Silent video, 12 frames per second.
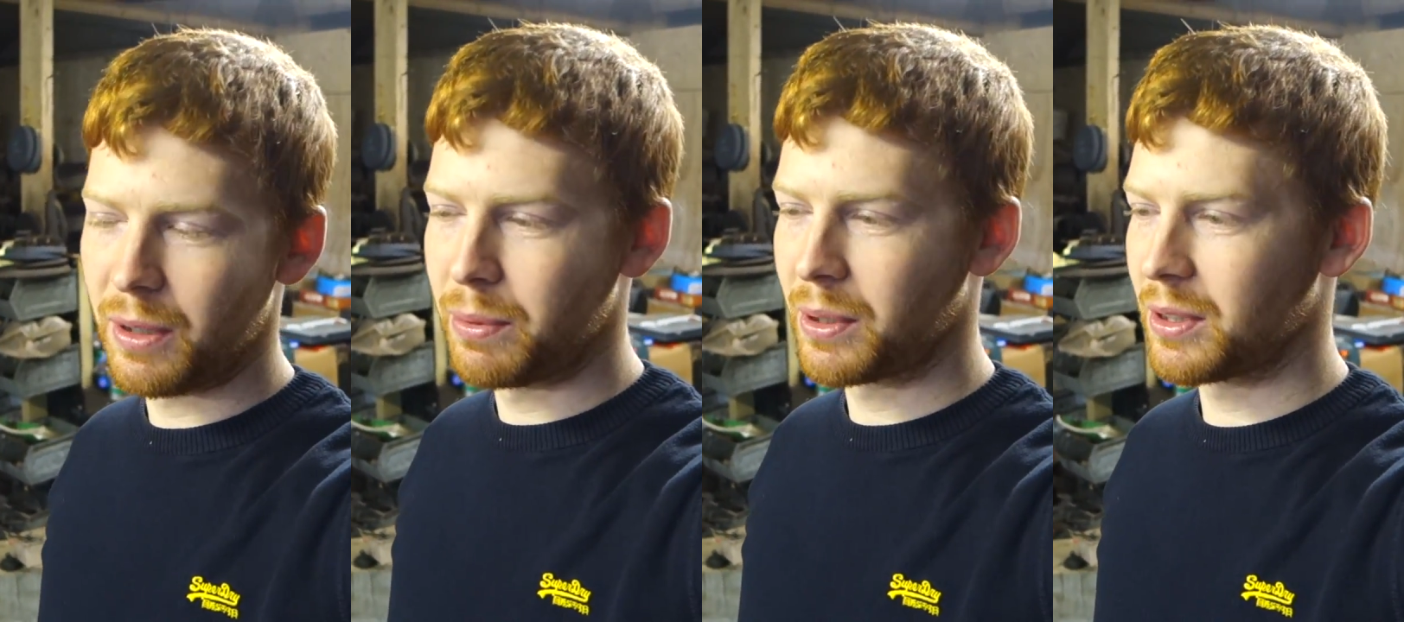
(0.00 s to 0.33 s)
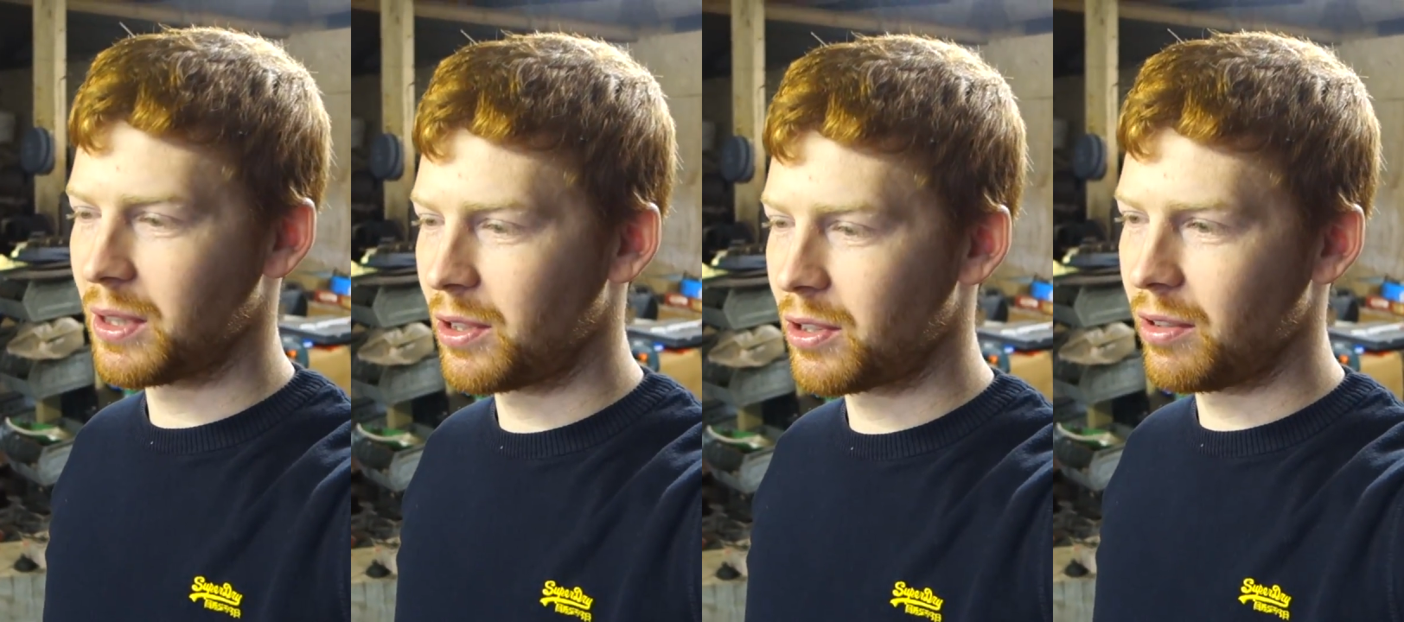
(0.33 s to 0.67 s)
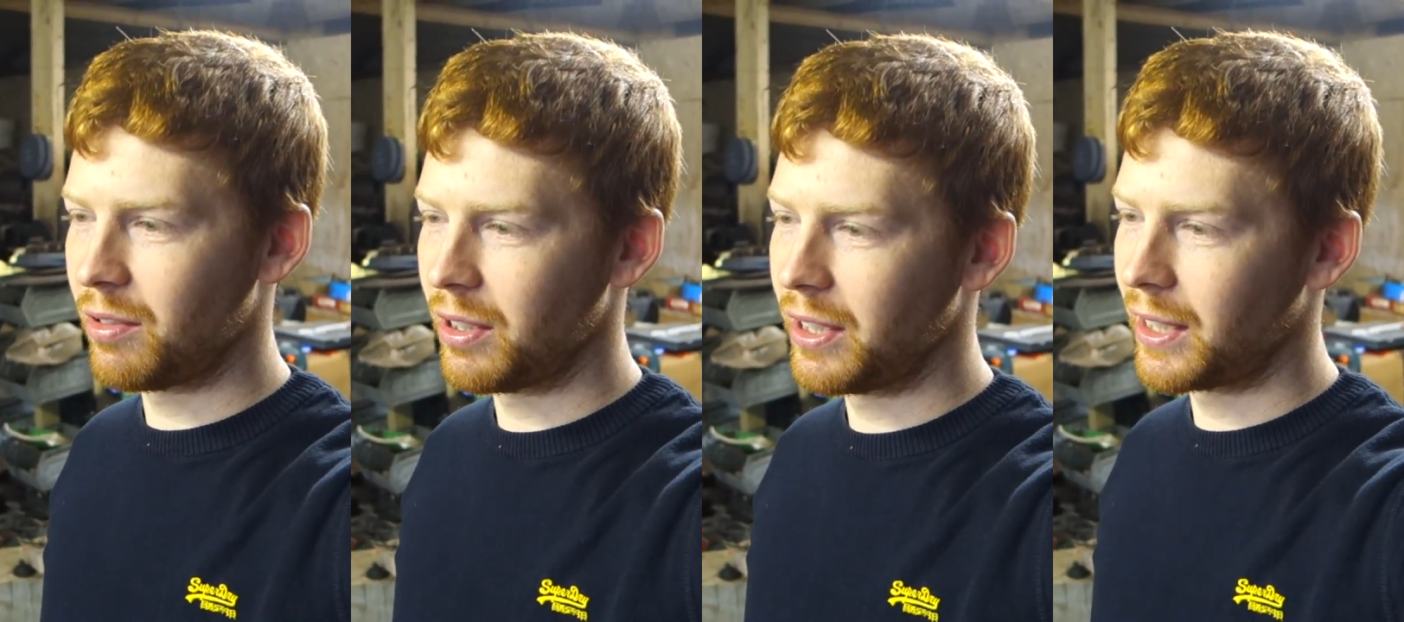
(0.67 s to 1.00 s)
because I
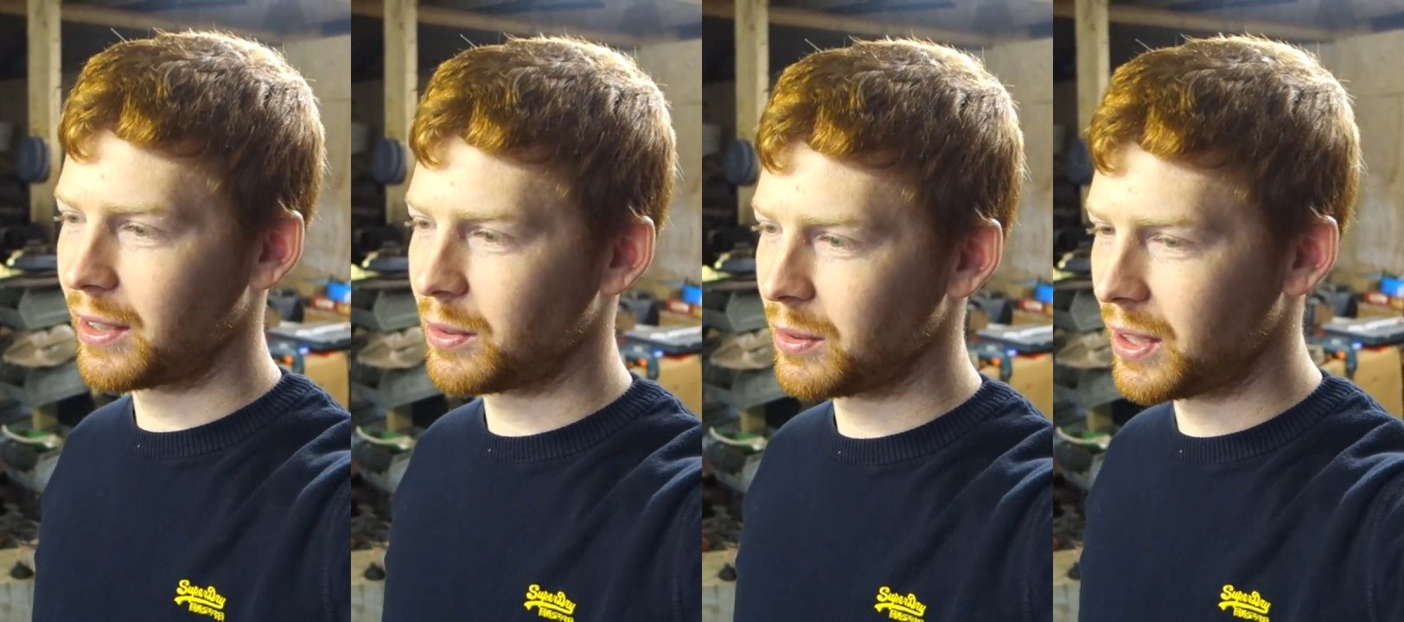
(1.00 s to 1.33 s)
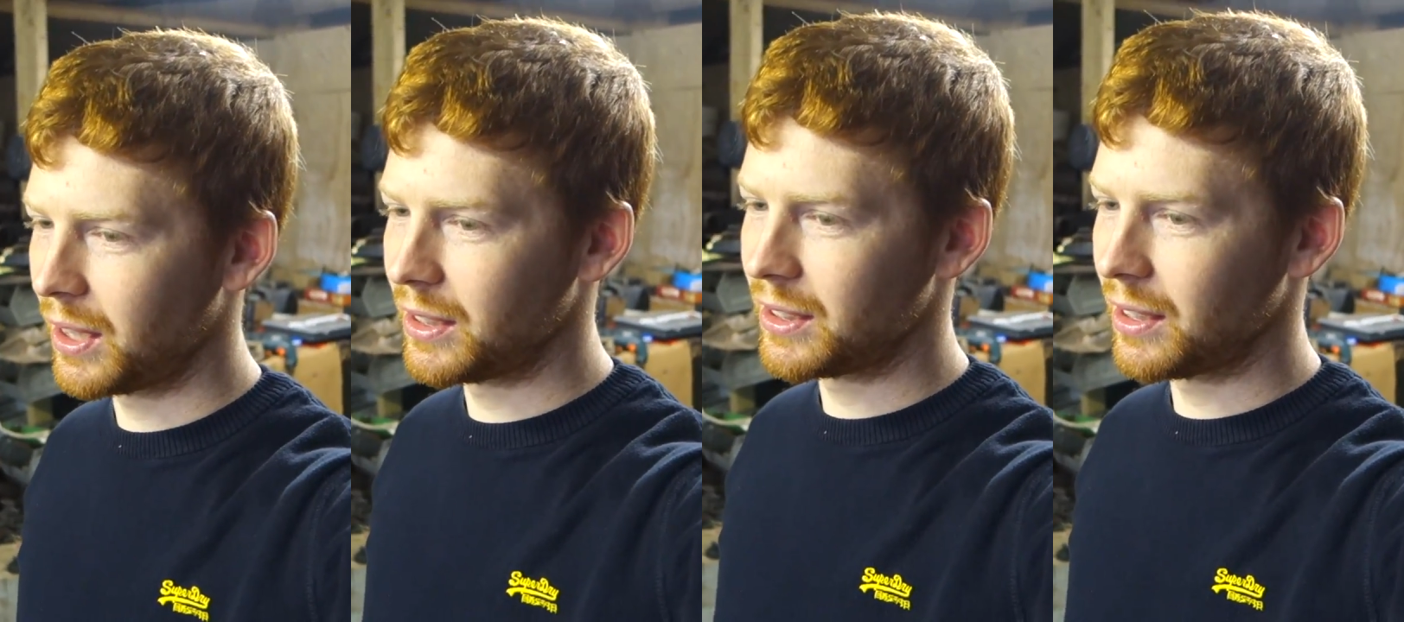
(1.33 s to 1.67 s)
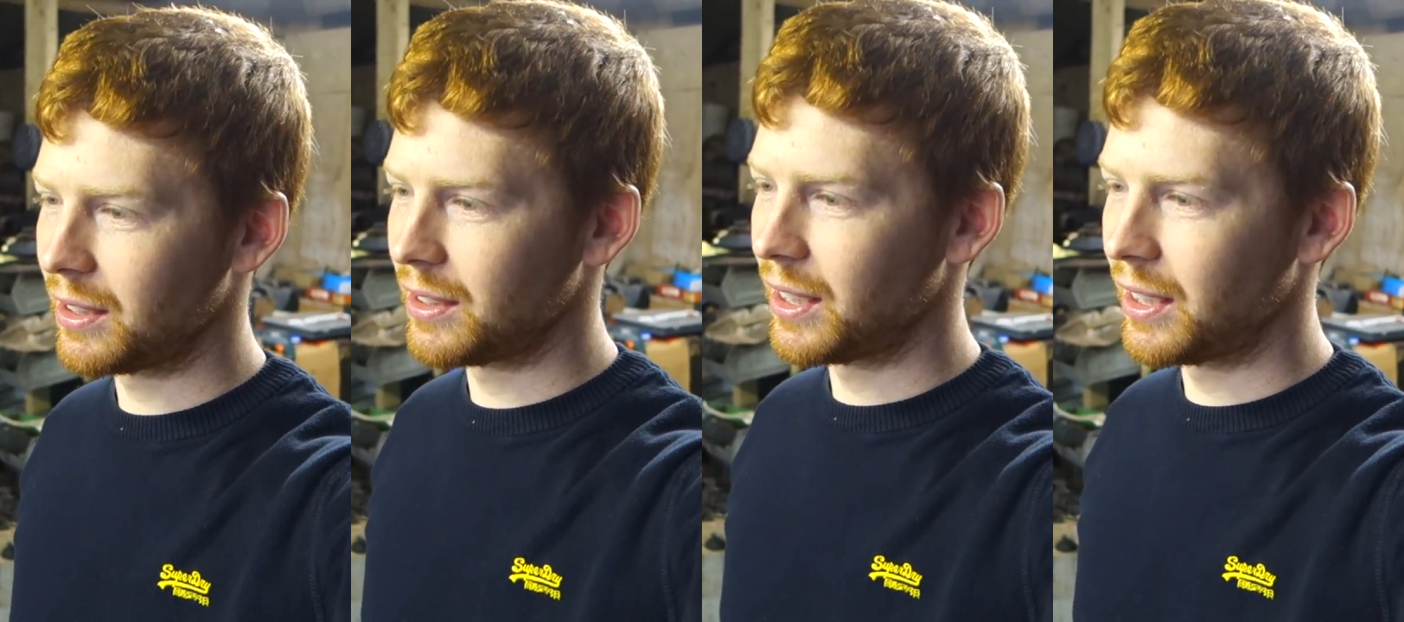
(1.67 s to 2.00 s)
drove it on the axle stands the
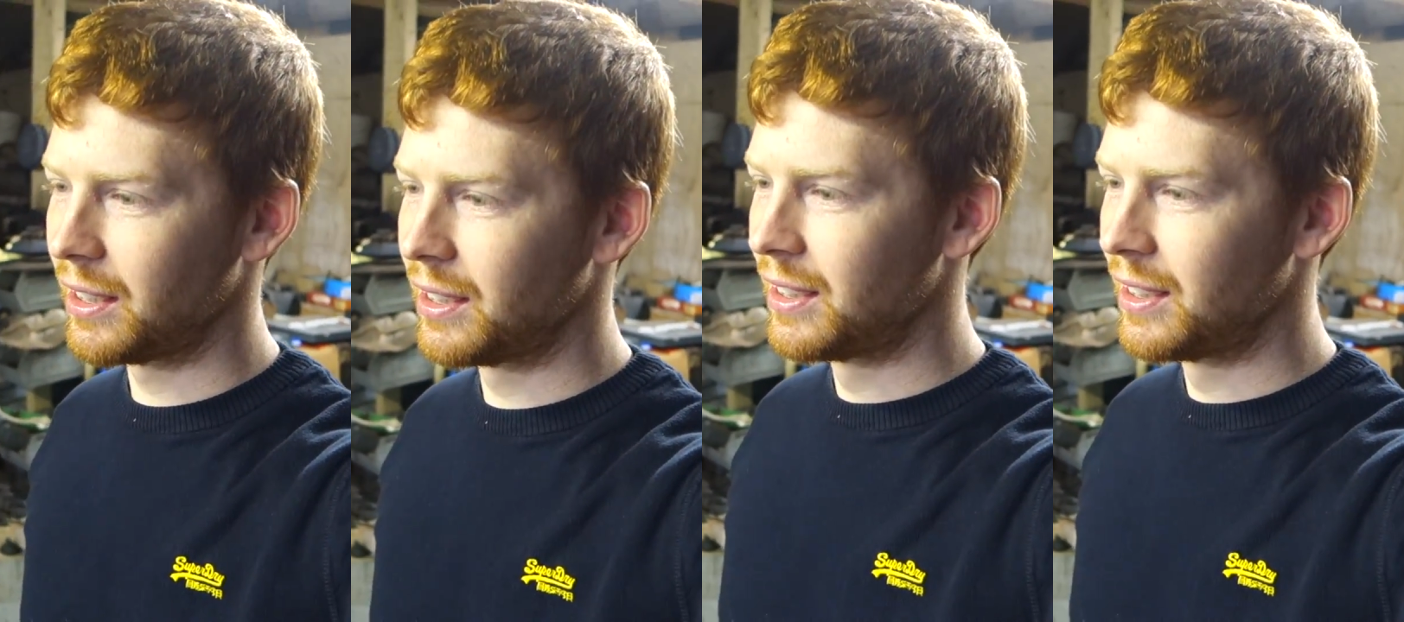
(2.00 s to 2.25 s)
other day.